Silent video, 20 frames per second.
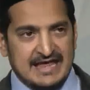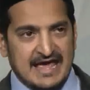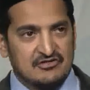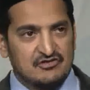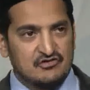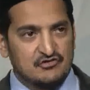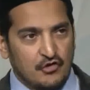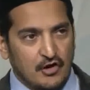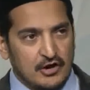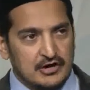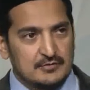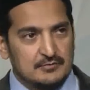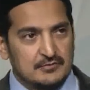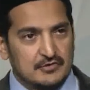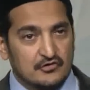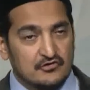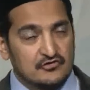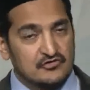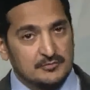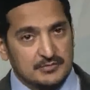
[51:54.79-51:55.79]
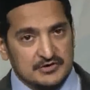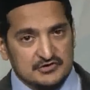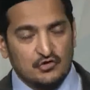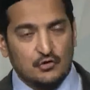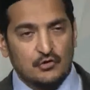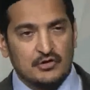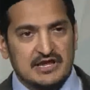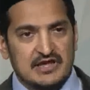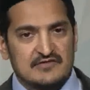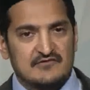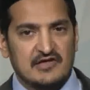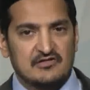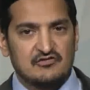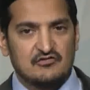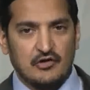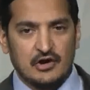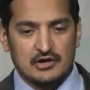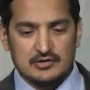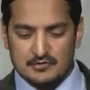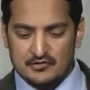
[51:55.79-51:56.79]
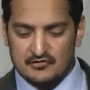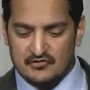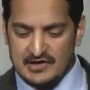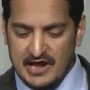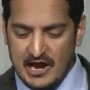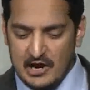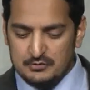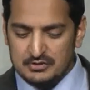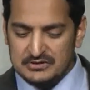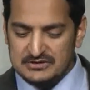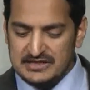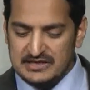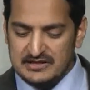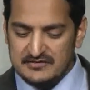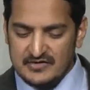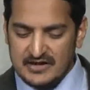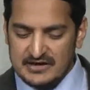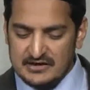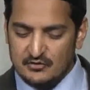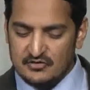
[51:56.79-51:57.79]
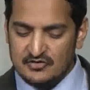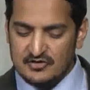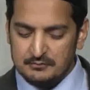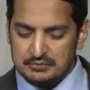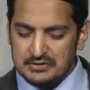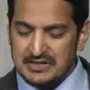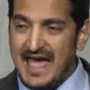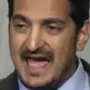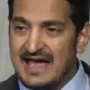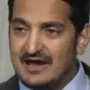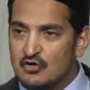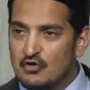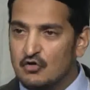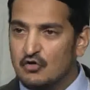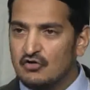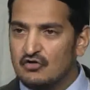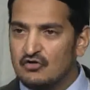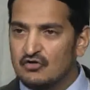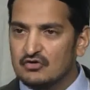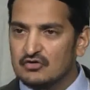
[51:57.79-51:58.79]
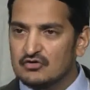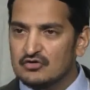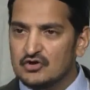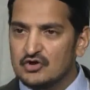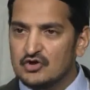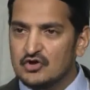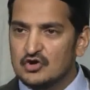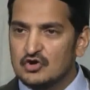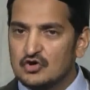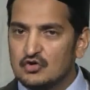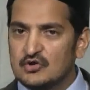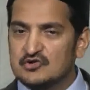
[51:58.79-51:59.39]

And astronomers, the majority of astronomers, now believe that it was a black hole